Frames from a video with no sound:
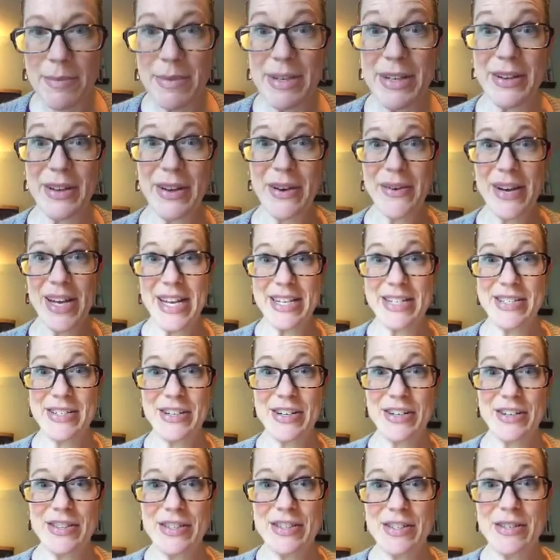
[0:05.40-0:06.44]
going to go ahead and
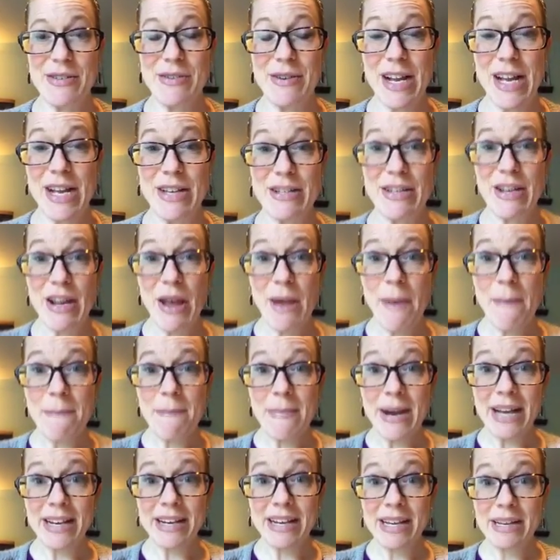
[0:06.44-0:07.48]
turn this around.
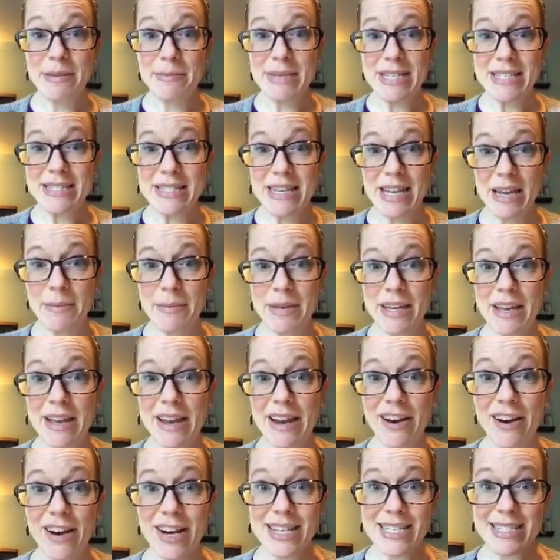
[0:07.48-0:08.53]
My name is Amy
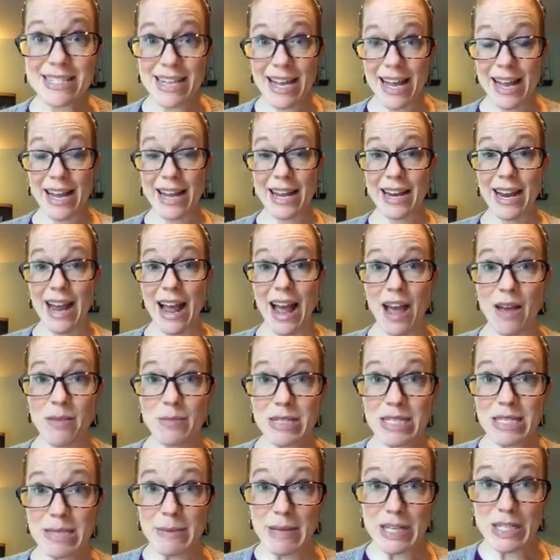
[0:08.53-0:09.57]
Harris and I'm a
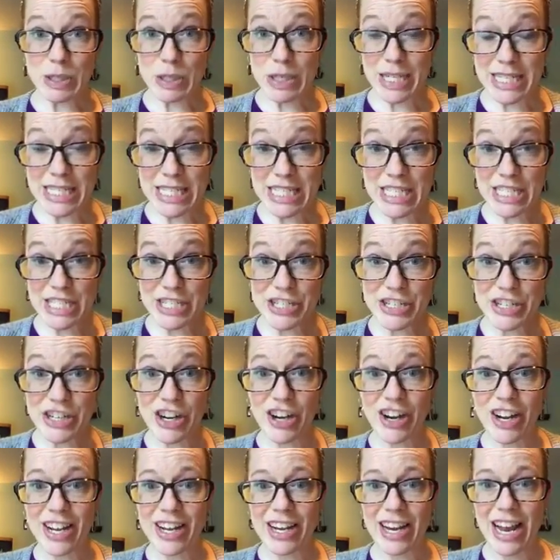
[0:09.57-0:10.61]
special ed
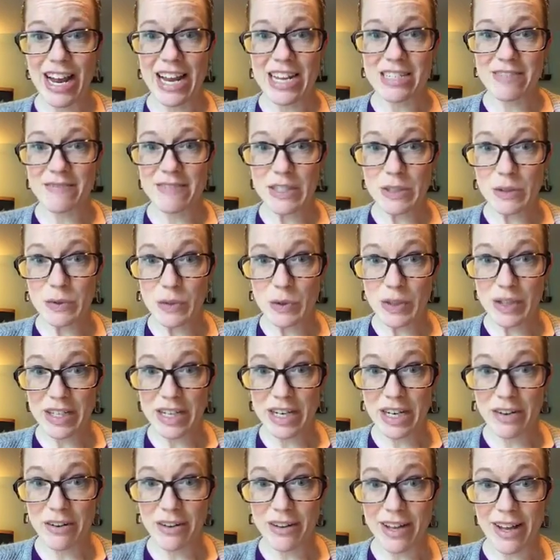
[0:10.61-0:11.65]
teacher in Asheville, North
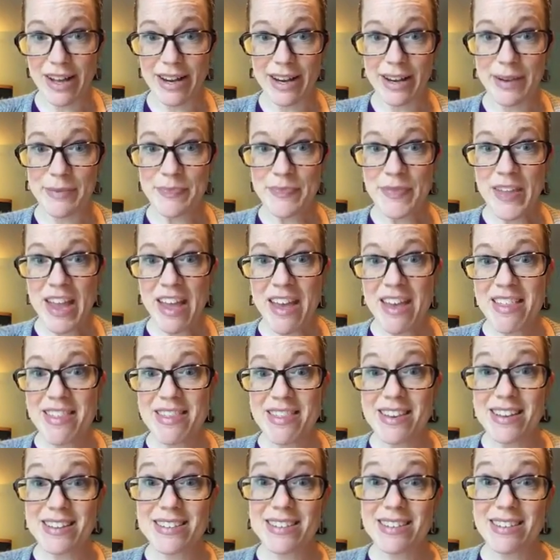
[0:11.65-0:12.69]
Carolina.
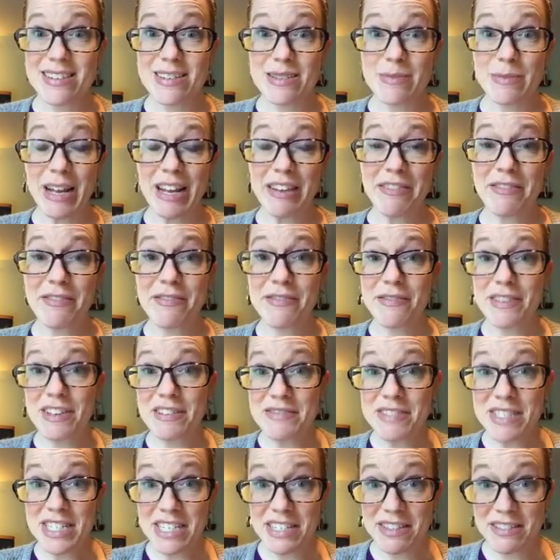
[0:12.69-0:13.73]
This is my
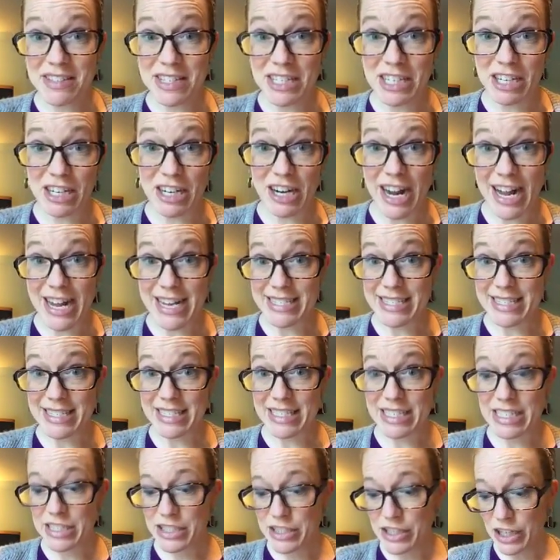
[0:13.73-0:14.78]
15th year as a
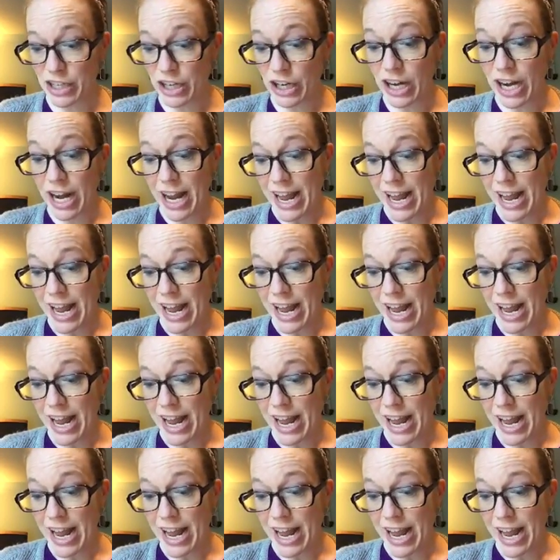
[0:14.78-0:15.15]
teacher,